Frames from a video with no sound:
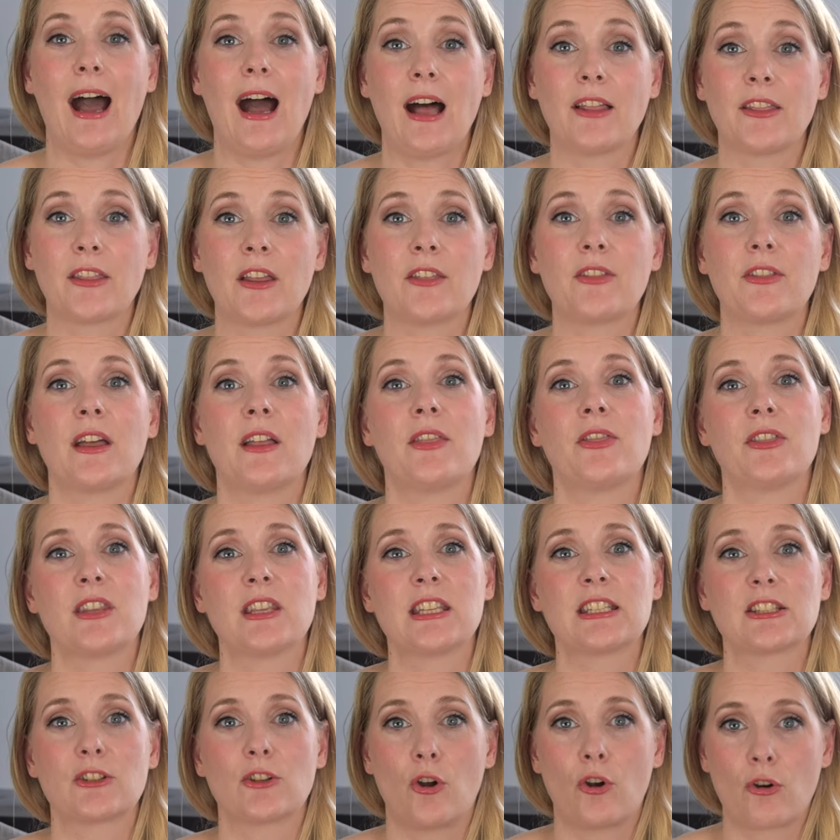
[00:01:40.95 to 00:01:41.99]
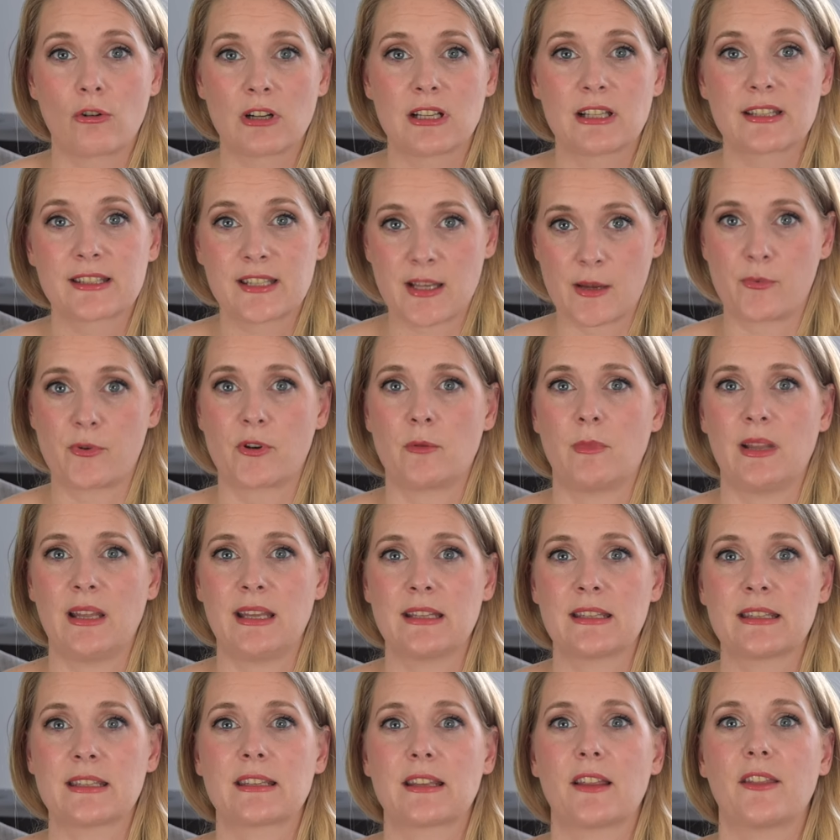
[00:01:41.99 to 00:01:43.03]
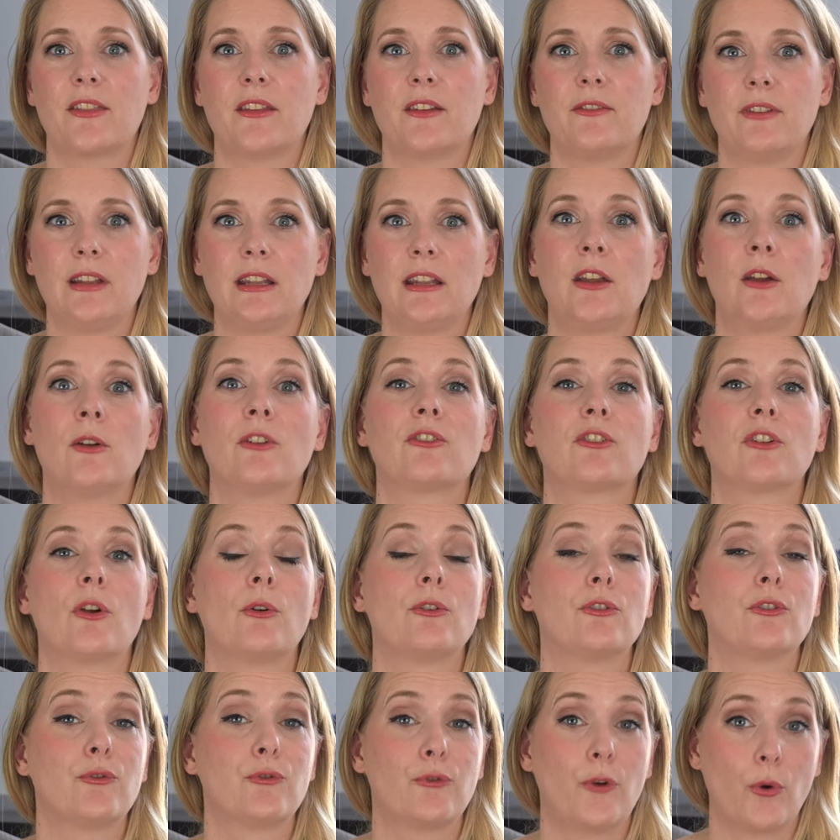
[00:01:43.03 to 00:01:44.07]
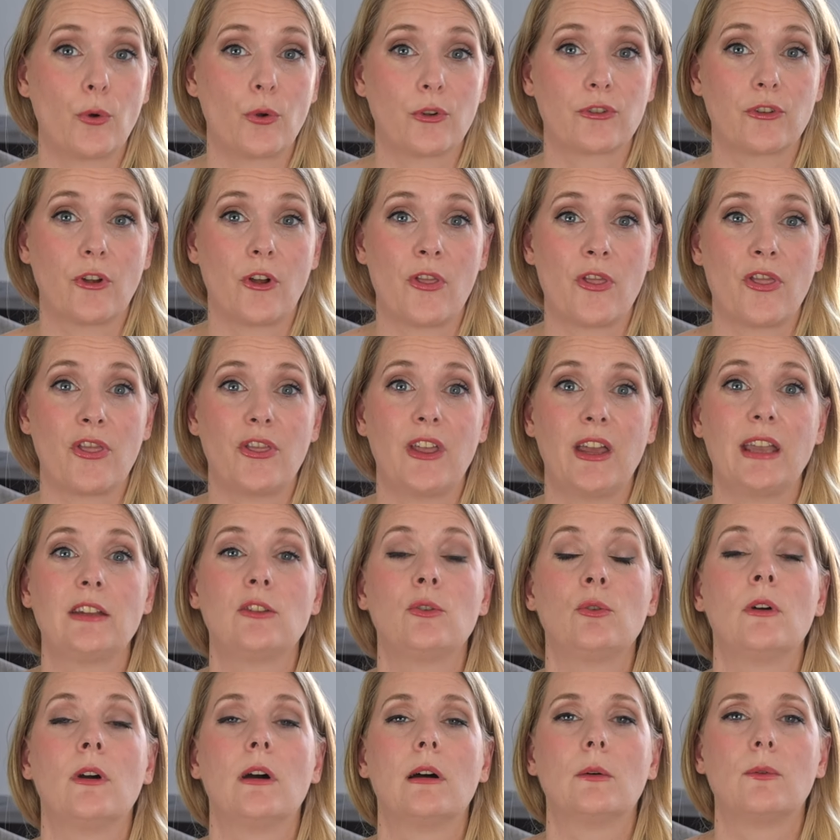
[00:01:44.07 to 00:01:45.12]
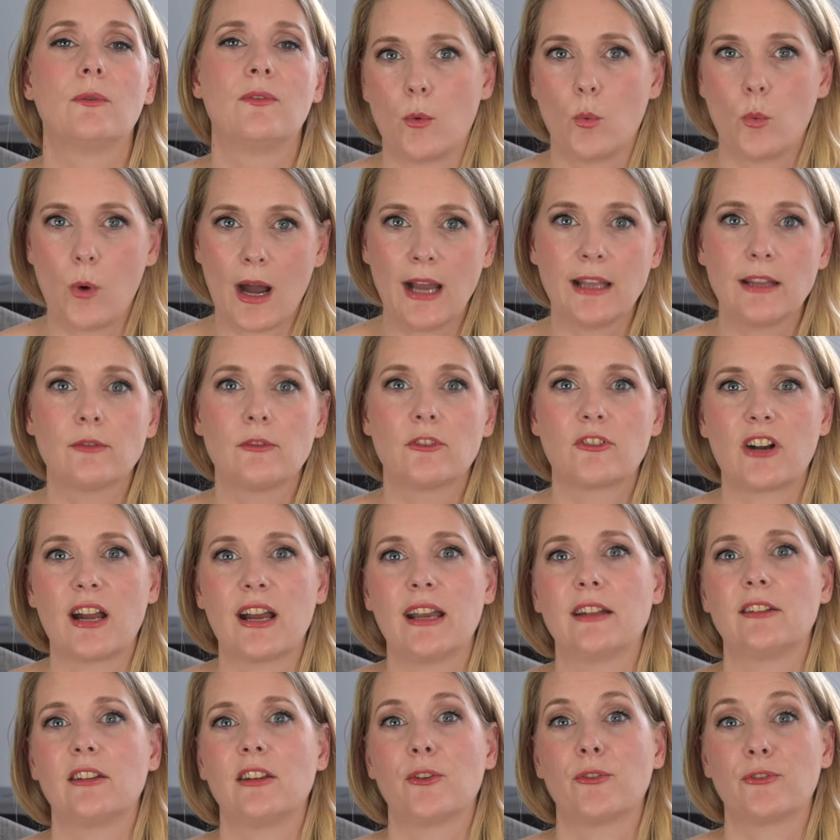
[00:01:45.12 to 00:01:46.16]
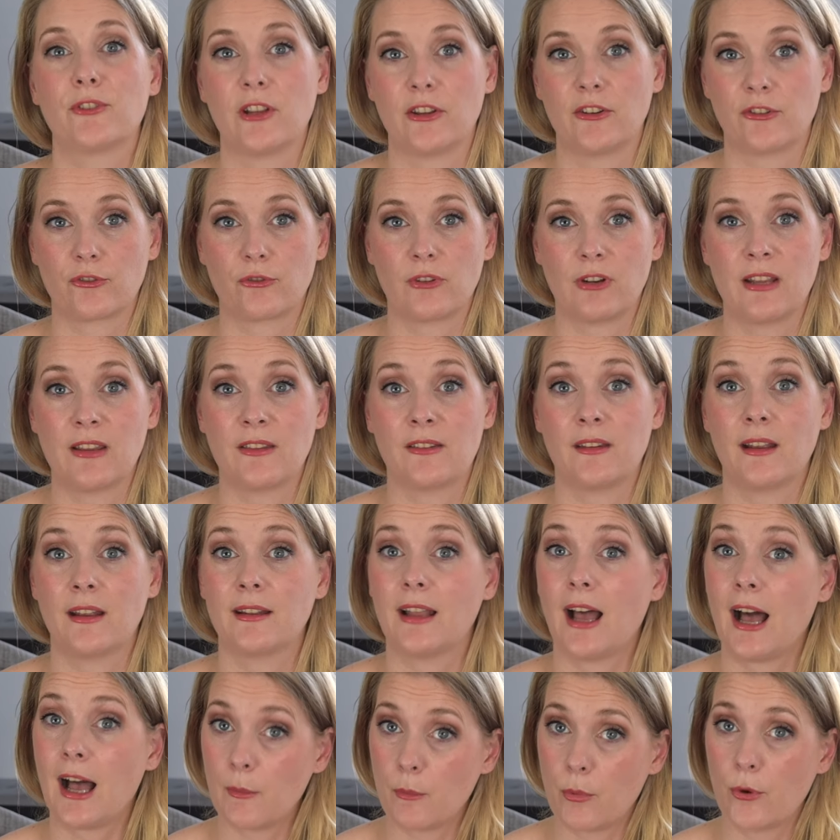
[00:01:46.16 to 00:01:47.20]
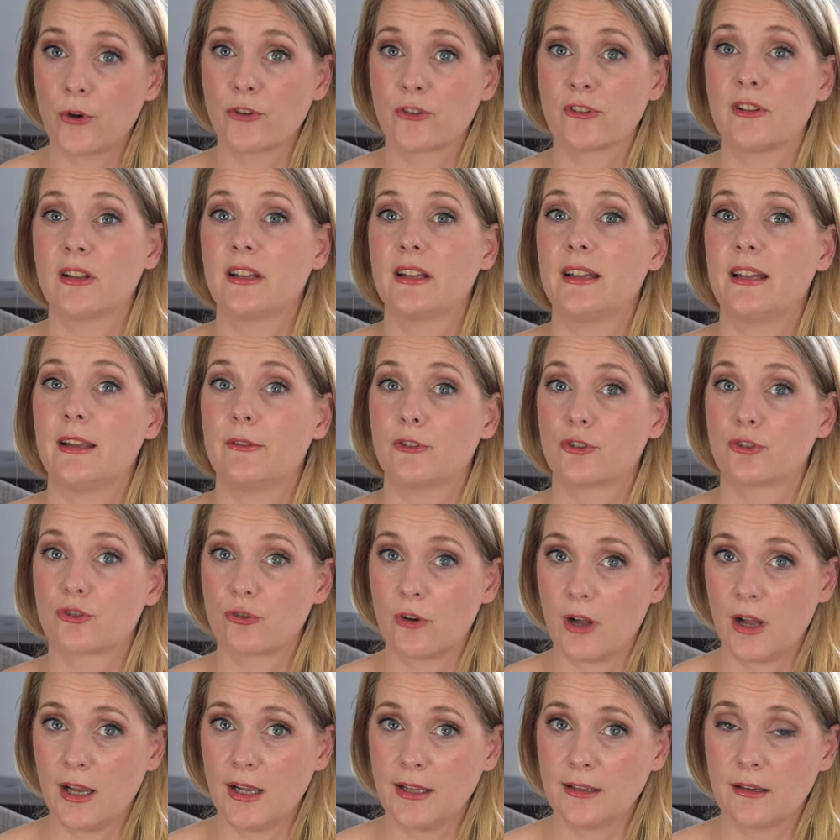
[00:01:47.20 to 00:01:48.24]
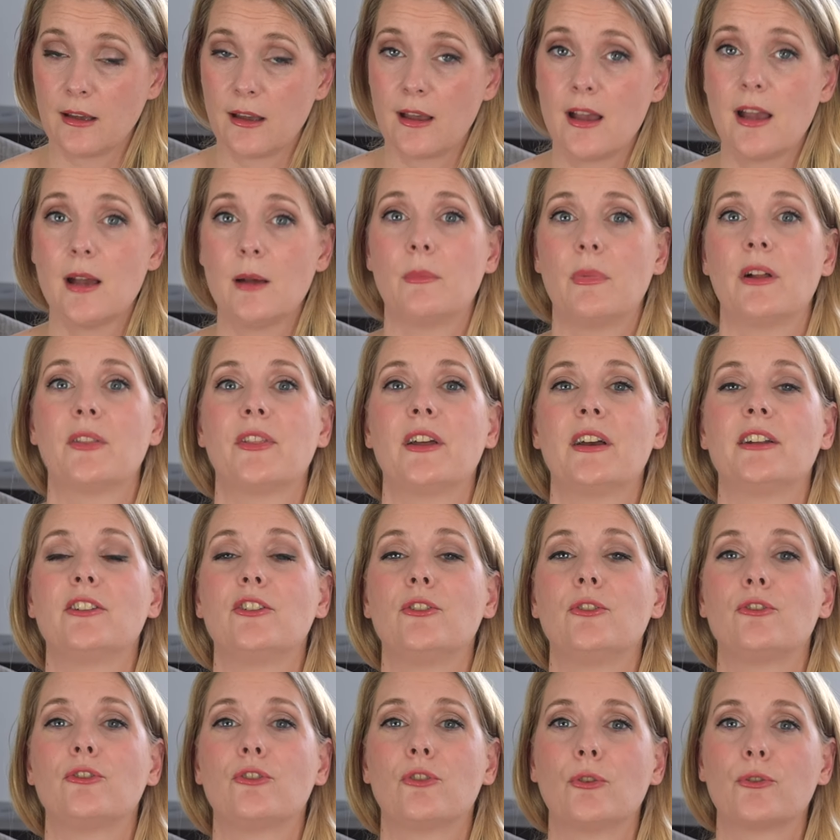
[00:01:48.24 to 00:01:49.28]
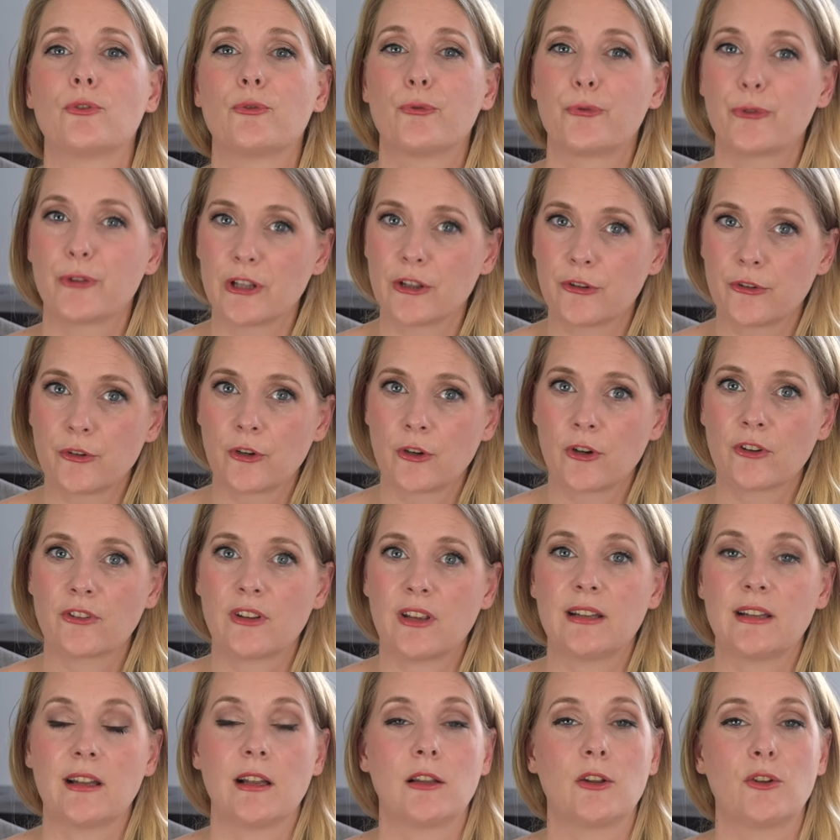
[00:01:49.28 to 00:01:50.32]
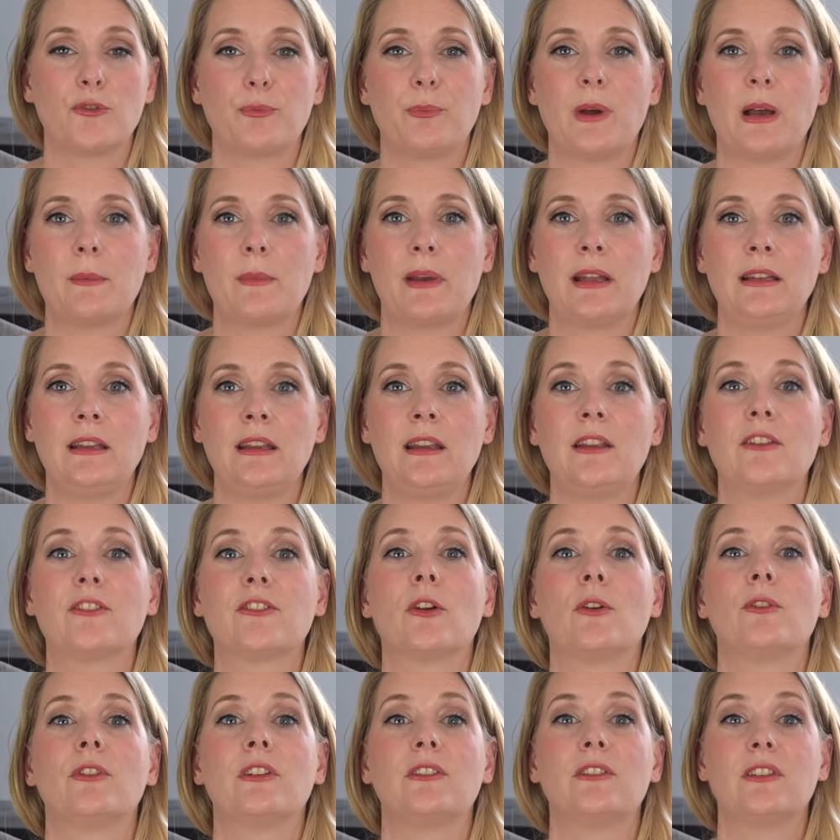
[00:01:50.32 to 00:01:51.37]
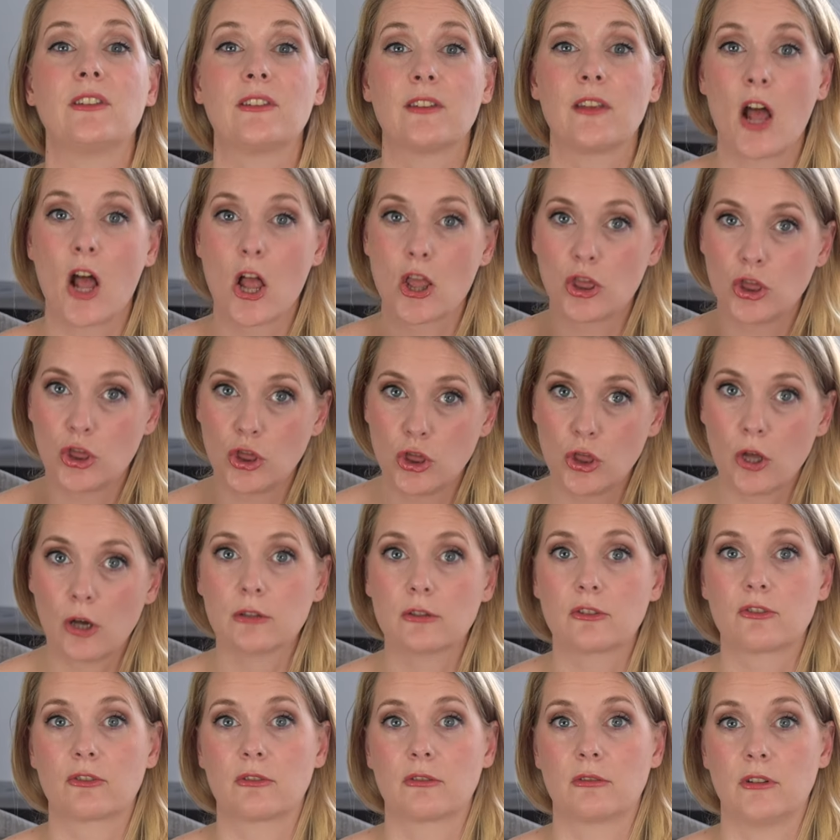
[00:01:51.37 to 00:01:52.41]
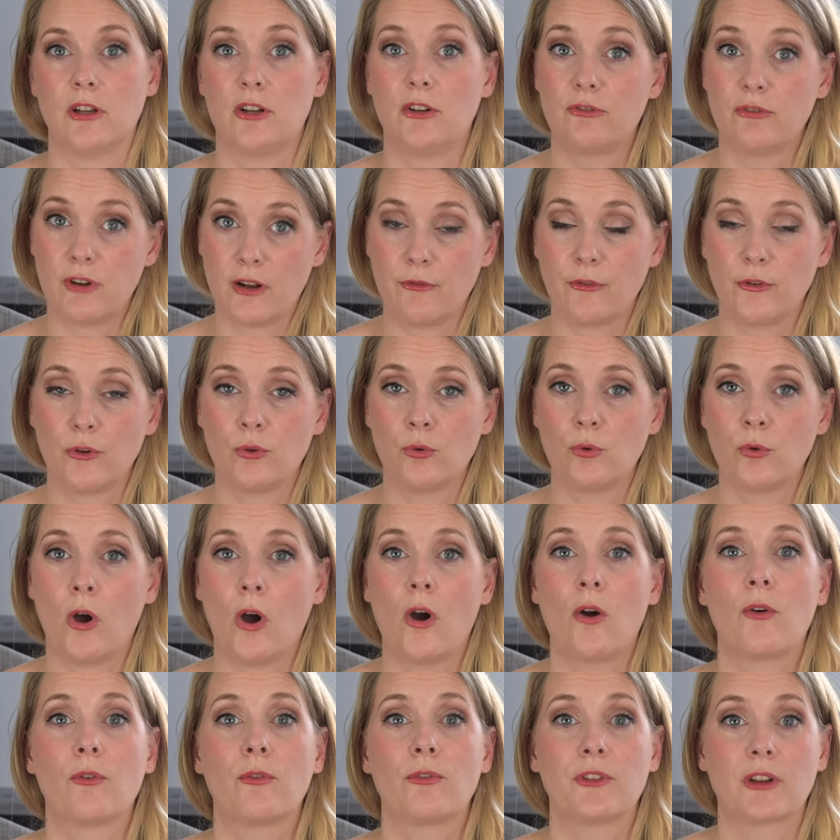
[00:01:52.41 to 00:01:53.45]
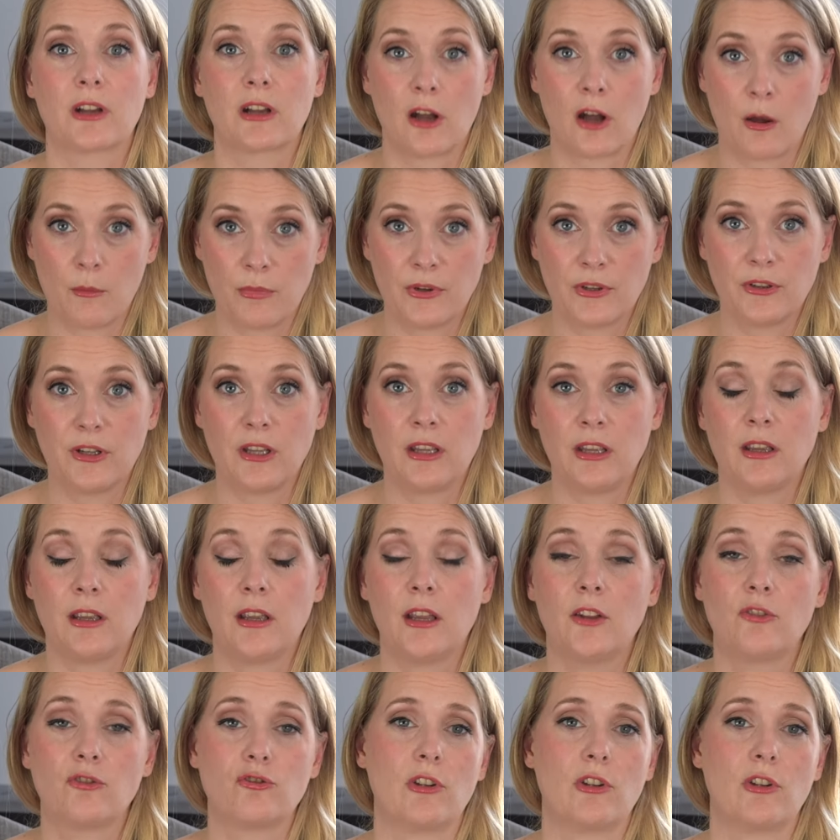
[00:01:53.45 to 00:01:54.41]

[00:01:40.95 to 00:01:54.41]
Other than these oral supplements the video is going to focus on, they do a wide variety of sunscreens that I personally never tried, but that use good filters and are loved by many, so this is not a review of the company in